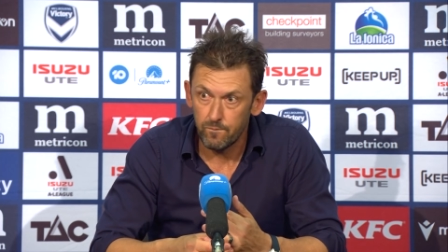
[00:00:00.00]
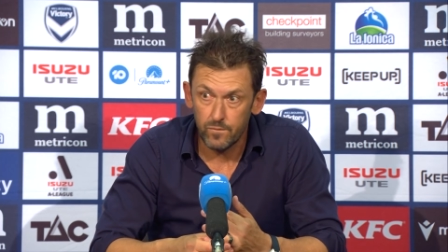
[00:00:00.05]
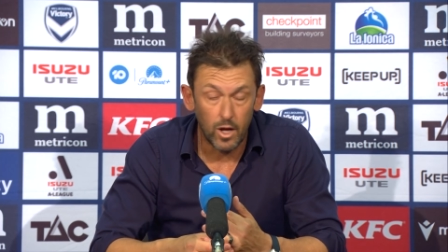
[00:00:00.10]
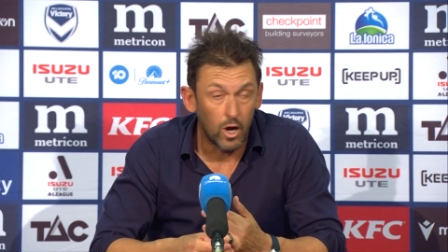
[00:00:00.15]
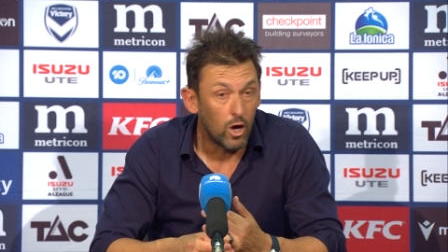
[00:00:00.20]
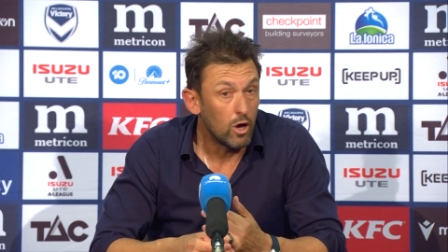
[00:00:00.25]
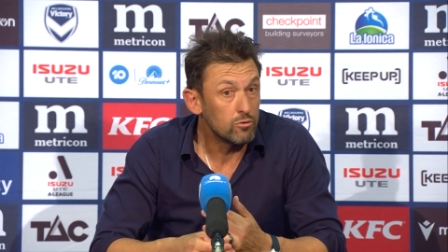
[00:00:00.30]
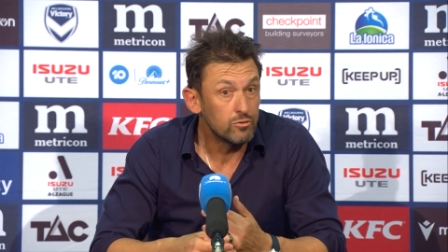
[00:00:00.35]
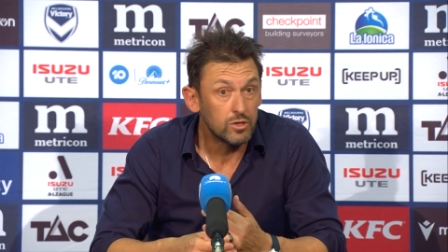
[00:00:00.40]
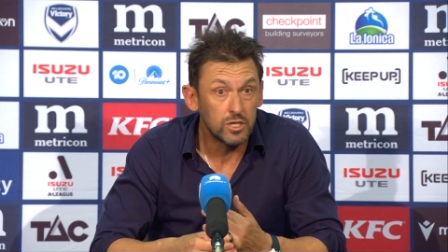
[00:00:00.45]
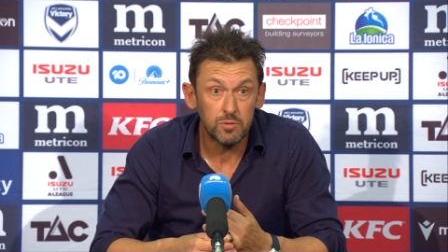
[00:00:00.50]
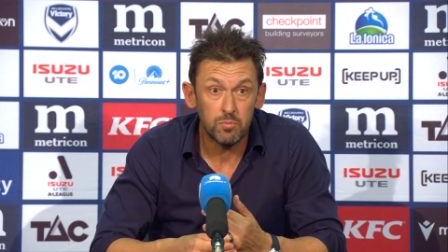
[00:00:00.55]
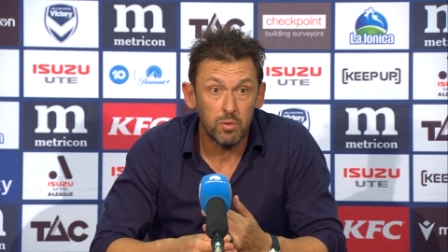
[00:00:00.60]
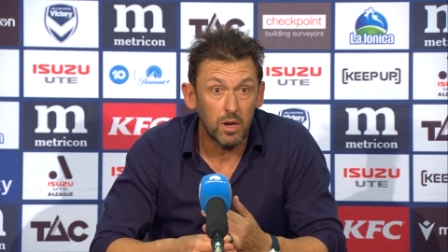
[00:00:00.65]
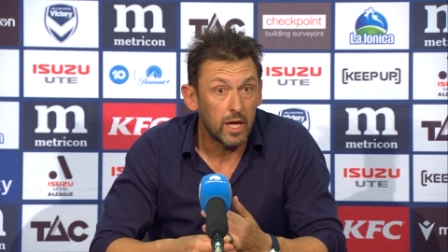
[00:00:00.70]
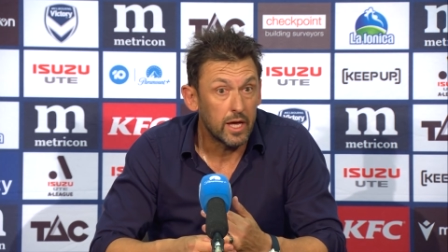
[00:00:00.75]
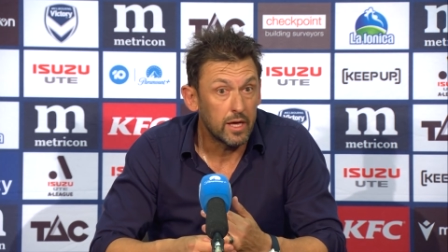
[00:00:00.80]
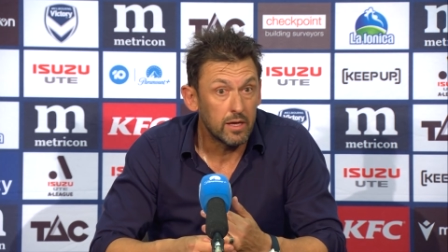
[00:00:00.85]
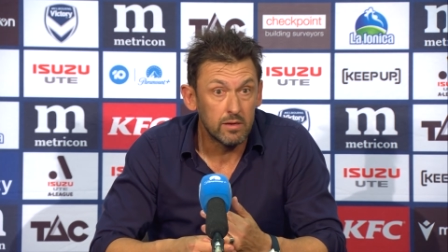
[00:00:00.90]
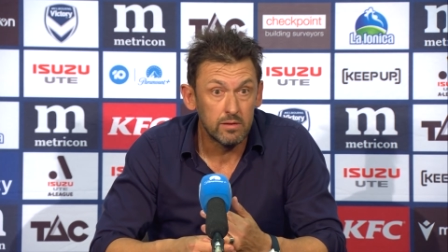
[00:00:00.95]
The whole
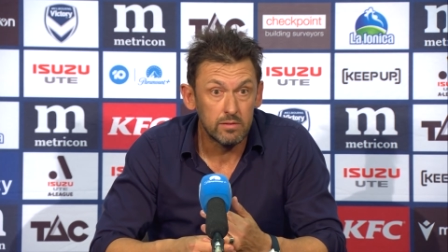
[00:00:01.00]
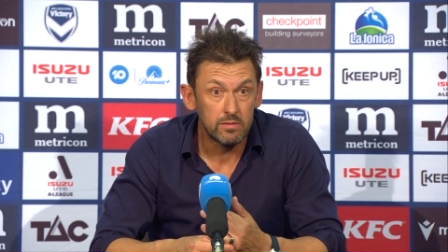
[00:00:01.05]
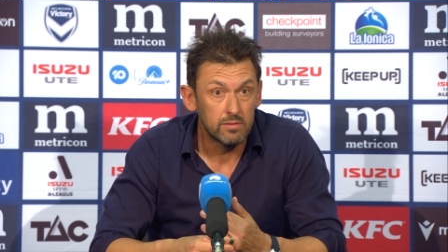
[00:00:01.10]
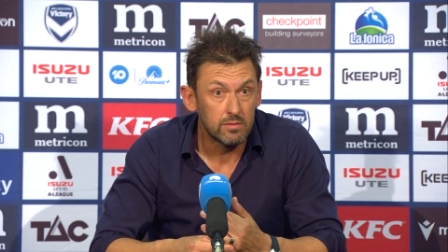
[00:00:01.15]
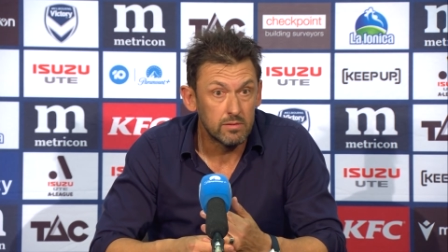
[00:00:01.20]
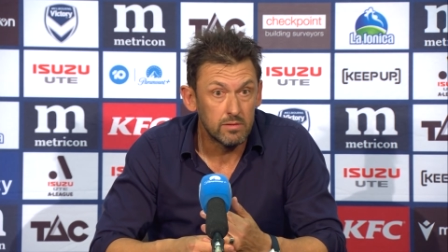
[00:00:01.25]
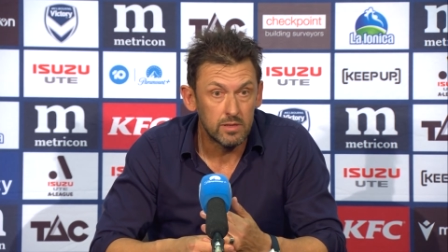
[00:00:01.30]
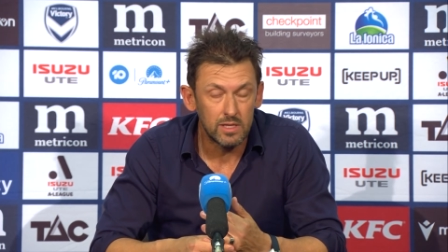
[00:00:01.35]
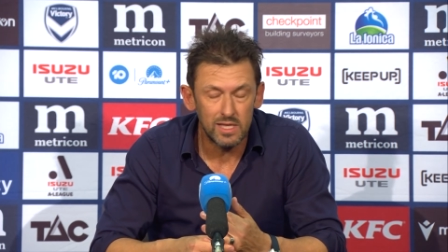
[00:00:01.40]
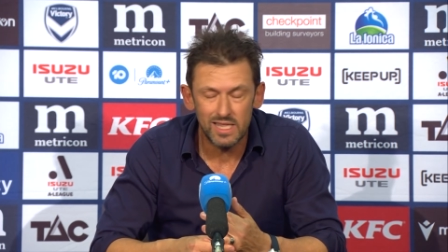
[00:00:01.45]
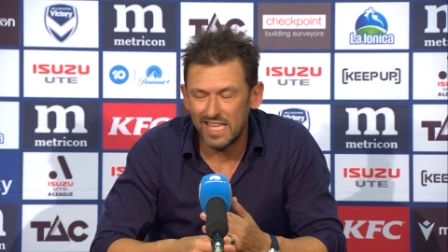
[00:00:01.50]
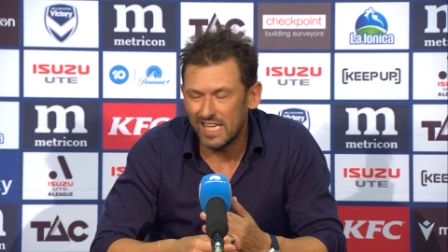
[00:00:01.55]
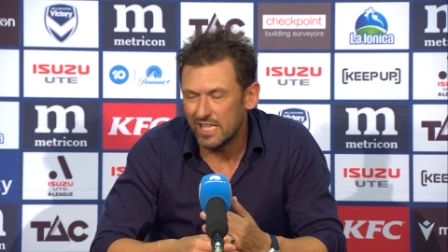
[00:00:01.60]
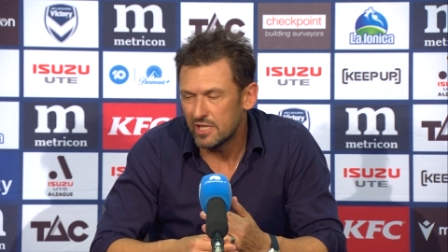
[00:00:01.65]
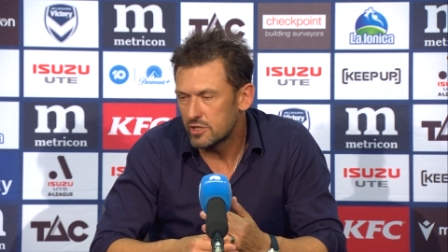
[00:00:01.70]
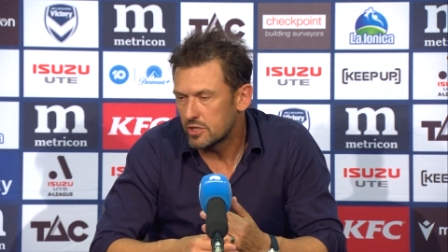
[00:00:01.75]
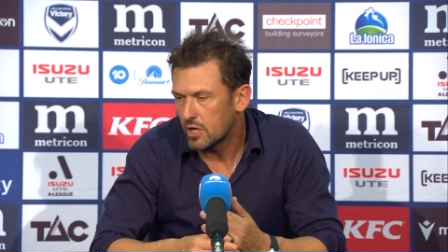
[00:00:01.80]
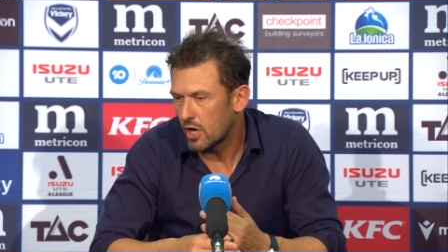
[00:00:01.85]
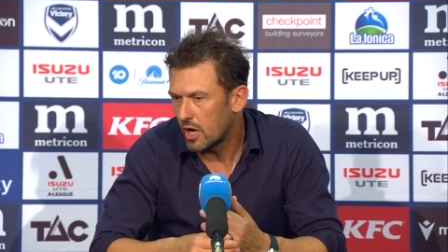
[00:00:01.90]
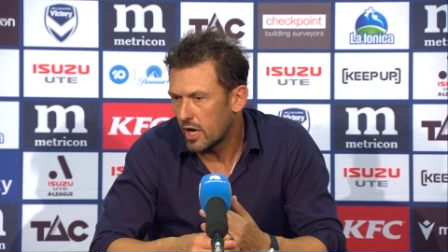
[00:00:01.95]
display, the
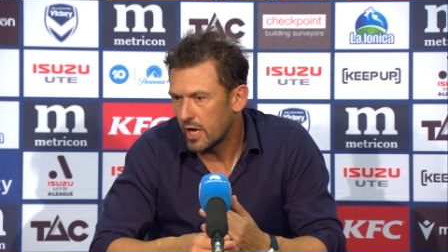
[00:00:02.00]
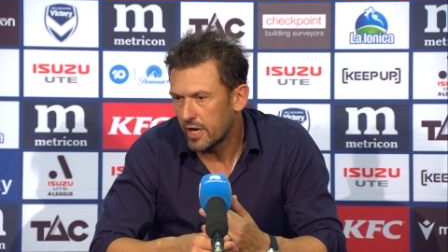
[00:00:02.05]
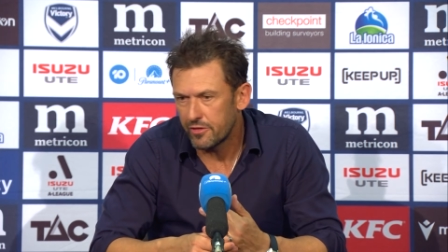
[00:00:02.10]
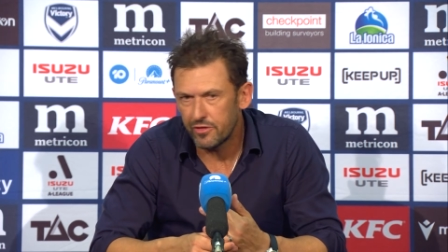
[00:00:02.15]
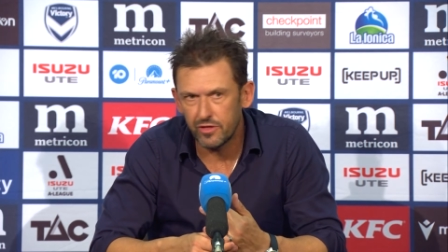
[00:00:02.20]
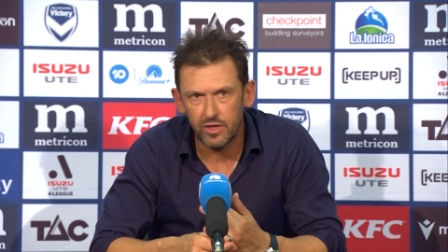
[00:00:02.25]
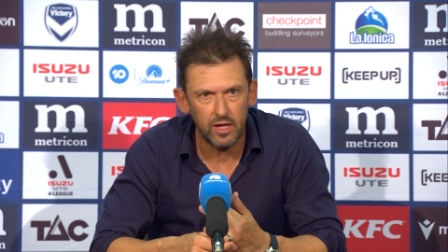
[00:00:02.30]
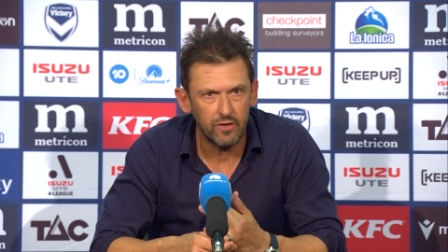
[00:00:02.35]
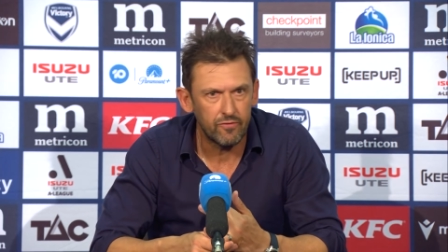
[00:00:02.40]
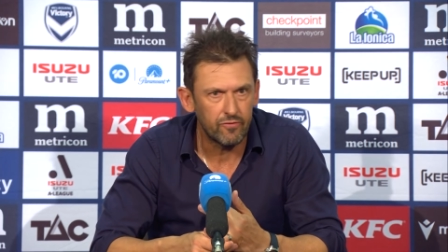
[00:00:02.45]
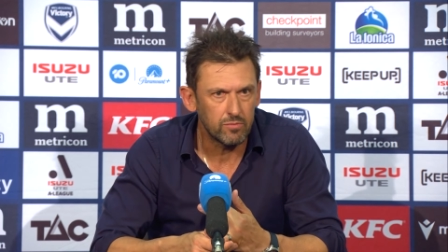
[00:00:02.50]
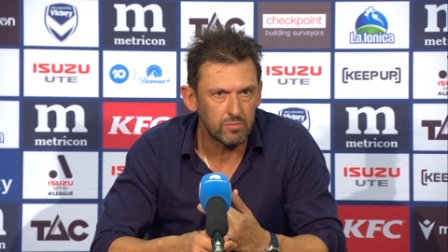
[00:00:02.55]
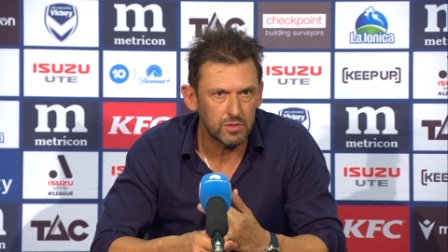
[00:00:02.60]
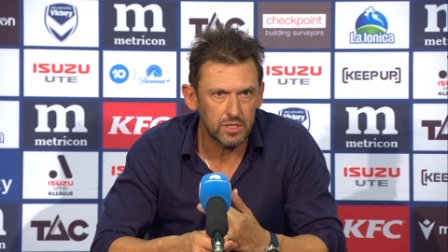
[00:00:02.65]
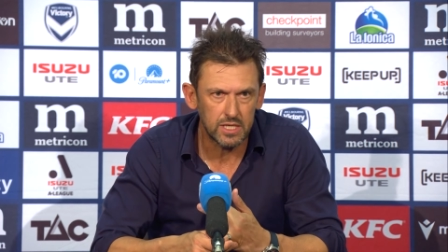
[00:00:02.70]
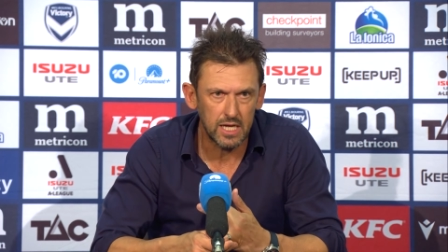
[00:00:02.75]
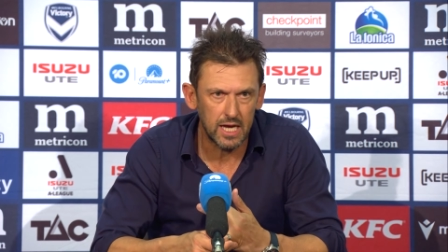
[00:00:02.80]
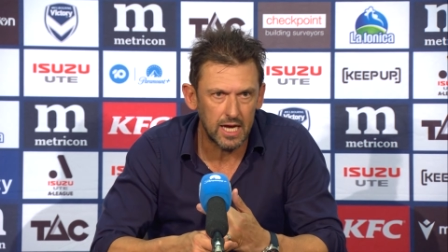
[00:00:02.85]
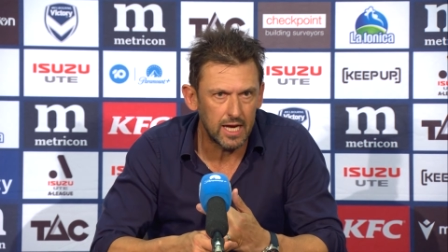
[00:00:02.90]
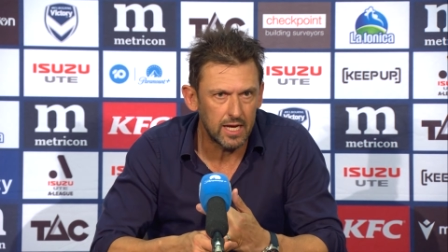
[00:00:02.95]
entire thing from
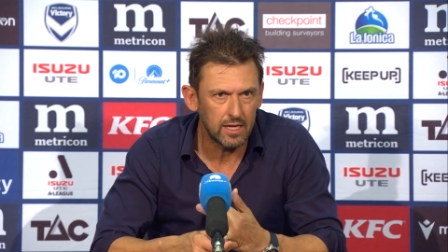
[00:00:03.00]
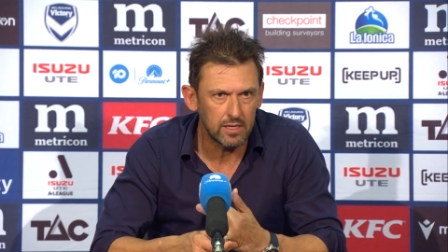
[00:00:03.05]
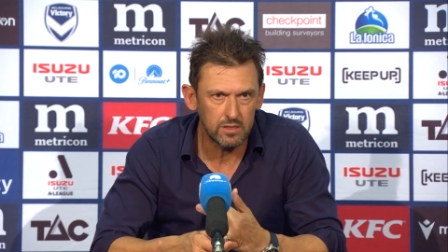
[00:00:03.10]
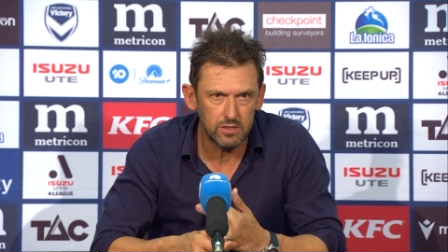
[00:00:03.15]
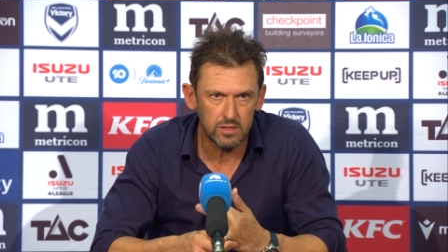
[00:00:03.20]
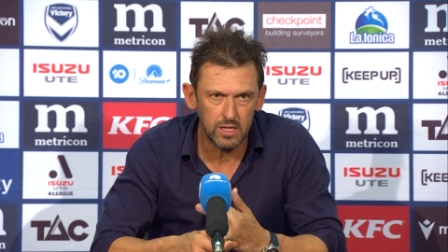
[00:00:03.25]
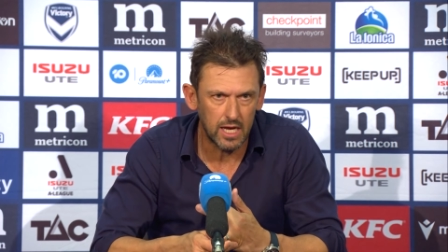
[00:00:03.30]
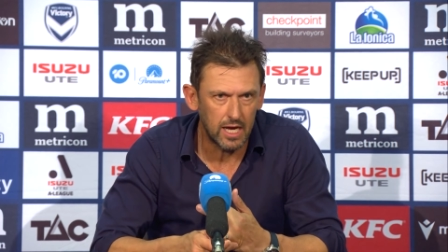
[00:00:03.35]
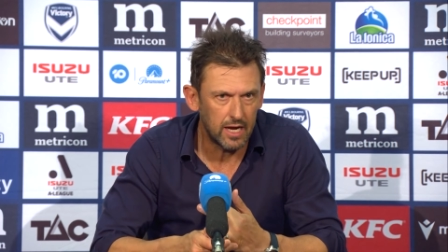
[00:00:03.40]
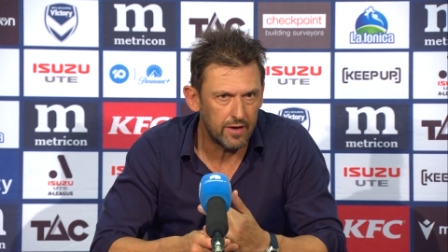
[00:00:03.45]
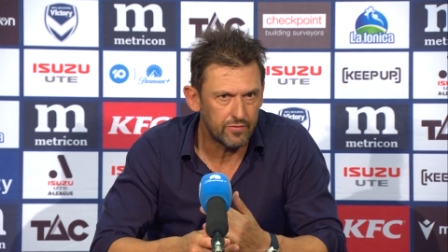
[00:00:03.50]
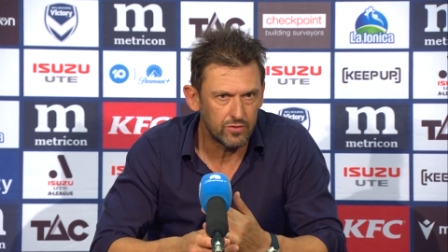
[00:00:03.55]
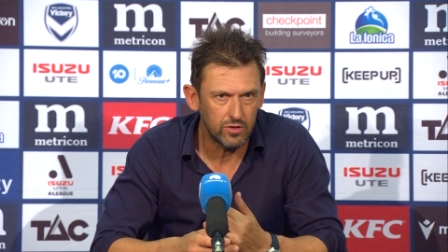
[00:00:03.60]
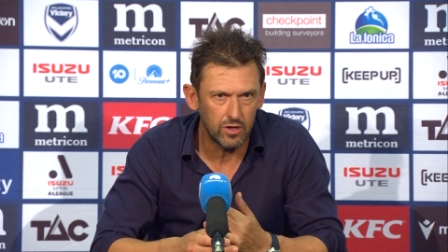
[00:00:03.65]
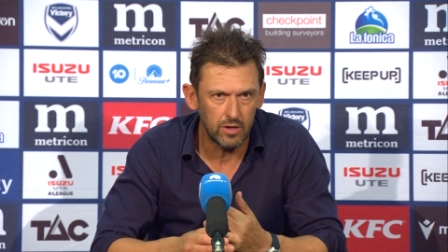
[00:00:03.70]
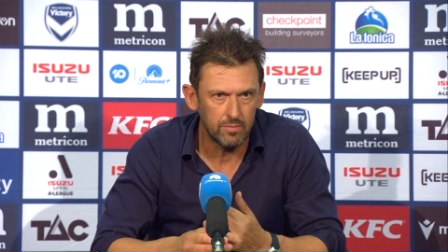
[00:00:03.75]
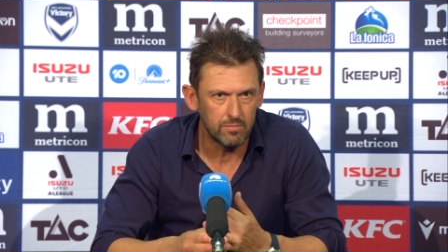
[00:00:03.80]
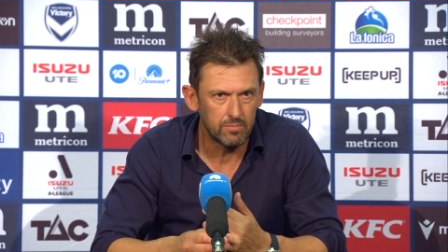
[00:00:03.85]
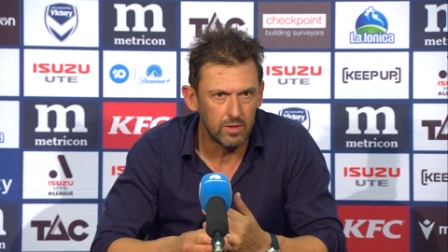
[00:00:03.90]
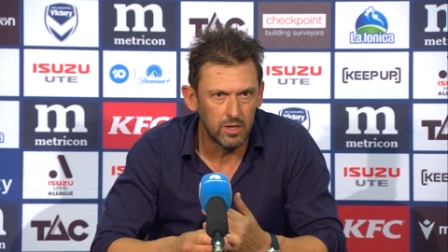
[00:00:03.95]
start to
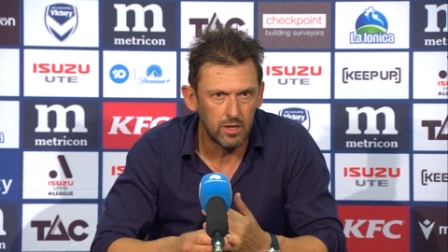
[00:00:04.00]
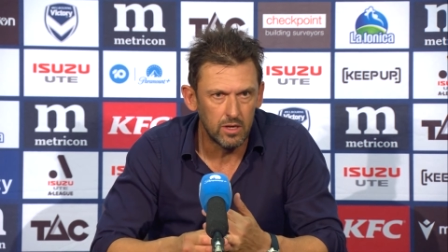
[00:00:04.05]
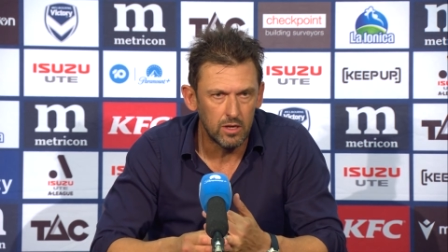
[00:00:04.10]
halftime,